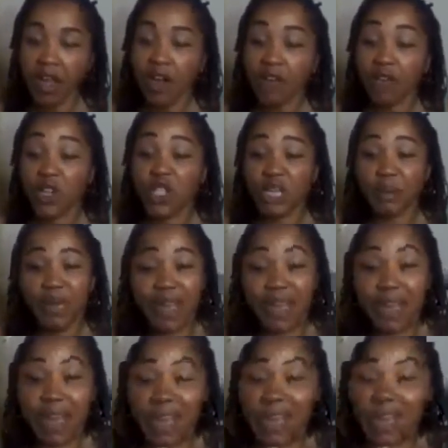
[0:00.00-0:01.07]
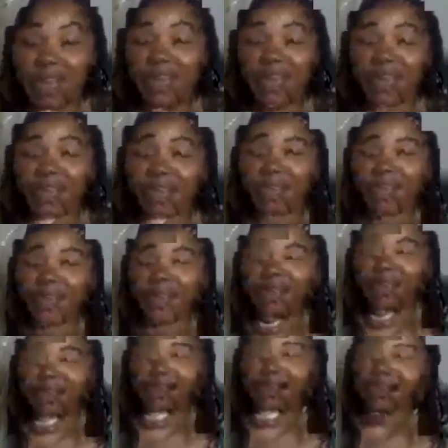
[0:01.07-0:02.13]
For Gemini, this is in your 5th
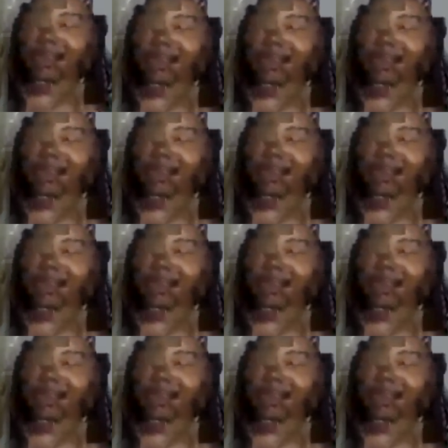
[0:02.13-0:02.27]
house of